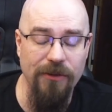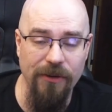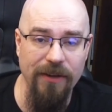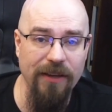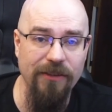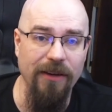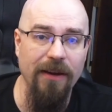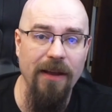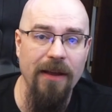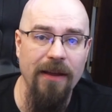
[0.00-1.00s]
a tradition.
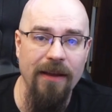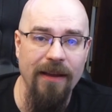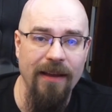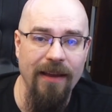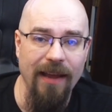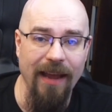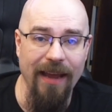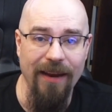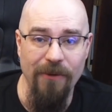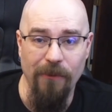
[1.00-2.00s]

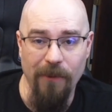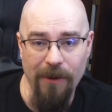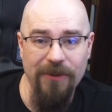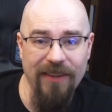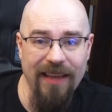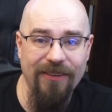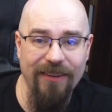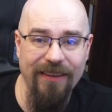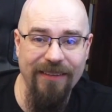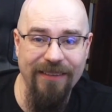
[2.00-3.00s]
And what was that
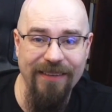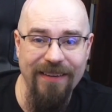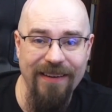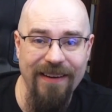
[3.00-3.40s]
tradition?